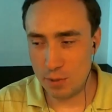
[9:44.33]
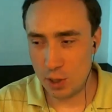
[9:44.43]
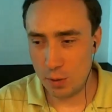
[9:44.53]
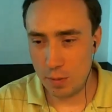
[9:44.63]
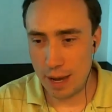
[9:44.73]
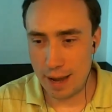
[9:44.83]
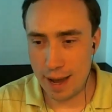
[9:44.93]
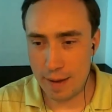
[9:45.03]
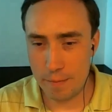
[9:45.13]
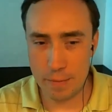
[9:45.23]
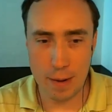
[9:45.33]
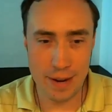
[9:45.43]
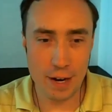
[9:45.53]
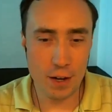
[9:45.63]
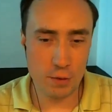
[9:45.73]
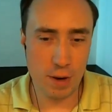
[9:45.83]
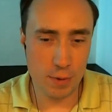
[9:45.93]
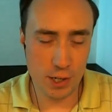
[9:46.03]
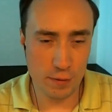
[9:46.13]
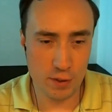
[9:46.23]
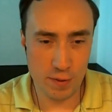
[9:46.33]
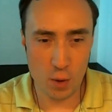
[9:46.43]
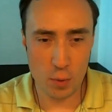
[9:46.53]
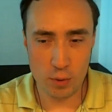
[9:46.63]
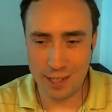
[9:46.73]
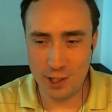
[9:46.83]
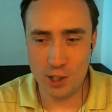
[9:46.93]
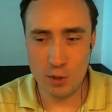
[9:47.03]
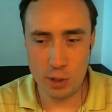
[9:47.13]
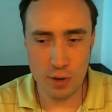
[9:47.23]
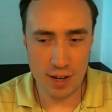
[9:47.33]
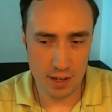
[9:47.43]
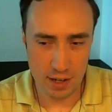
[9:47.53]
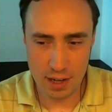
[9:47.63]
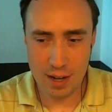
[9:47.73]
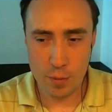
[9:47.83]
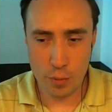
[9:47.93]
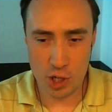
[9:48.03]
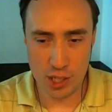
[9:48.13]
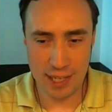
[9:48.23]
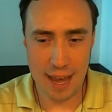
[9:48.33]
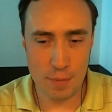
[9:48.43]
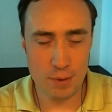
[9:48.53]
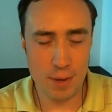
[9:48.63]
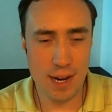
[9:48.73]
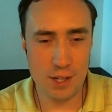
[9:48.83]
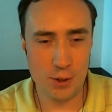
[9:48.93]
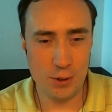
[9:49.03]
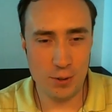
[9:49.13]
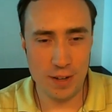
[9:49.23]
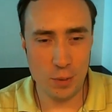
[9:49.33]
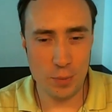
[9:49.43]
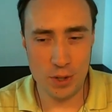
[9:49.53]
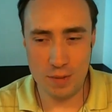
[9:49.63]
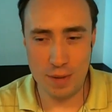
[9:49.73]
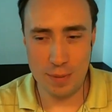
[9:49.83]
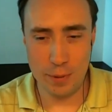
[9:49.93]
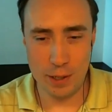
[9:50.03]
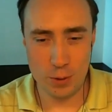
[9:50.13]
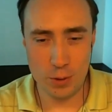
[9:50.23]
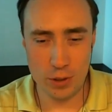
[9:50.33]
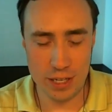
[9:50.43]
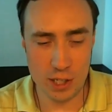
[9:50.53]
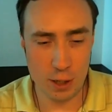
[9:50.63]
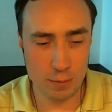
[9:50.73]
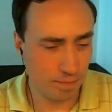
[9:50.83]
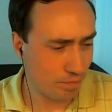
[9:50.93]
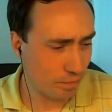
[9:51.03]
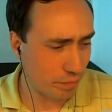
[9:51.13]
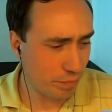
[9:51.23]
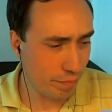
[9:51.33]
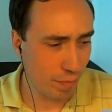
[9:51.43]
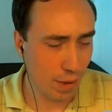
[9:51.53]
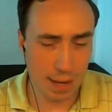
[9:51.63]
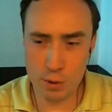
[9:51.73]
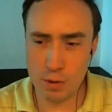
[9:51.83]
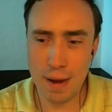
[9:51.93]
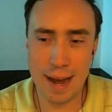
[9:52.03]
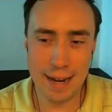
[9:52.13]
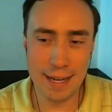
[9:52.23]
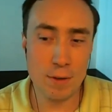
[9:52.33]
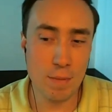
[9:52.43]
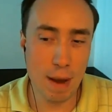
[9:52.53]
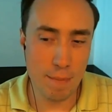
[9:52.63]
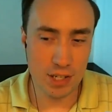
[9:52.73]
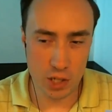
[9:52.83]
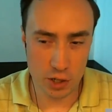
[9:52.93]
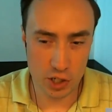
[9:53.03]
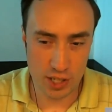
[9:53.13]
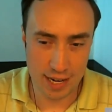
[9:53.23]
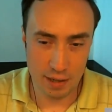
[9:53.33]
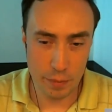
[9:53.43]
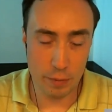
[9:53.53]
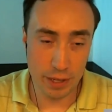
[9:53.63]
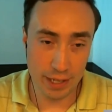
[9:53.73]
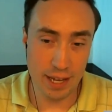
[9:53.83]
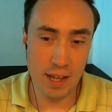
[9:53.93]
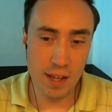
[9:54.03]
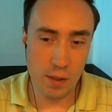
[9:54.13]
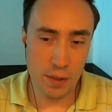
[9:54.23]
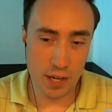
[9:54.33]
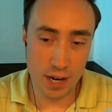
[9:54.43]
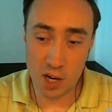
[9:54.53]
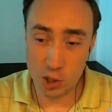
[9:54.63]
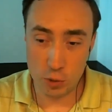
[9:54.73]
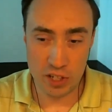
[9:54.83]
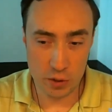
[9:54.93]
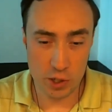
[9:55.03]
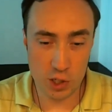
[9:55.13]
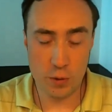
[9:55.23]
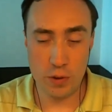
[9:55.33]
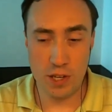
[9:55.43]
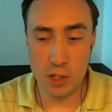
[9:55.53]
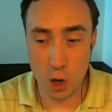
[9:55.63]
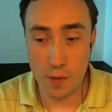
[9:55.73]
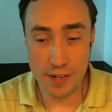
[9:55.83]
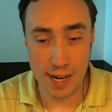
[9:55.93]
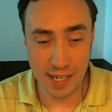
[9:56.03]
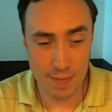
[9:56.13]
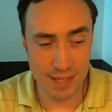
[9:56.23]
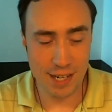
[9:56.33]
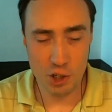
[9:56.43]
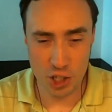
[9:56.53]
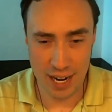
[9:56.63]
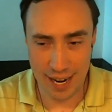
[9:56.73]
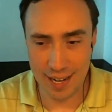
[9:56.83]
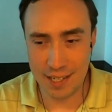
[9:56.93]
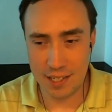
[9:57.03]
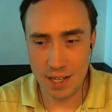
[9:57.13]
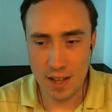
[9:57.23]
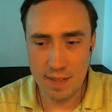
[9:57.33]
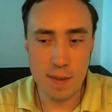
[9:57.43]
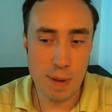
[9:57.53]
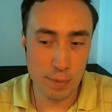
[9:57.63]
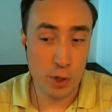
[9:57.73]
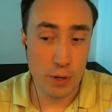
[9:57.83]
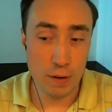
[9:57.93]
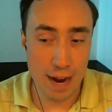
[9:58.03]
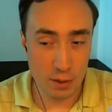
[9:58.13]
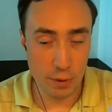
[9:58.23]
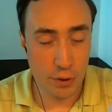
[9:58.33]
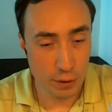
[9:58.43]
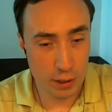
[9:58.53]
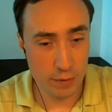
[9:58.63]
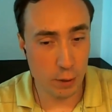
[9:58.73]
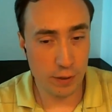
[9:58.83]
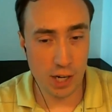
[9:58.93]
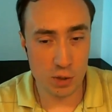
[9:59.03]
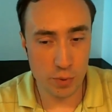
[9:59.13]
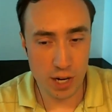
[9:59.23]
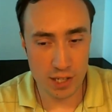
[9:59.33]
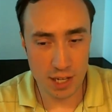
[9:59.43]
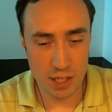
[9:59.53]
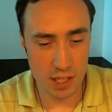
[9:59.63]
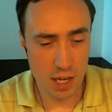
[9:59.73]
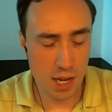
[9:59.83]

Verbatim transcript: them. So I, I am, I'm here as a representative of developer relations. We try to bridge the gap between external developers and people at Google. And so I'm doing my, giving you my best understanding, but really the canonical resources for these are the documentation and the people you interact with during the verification process.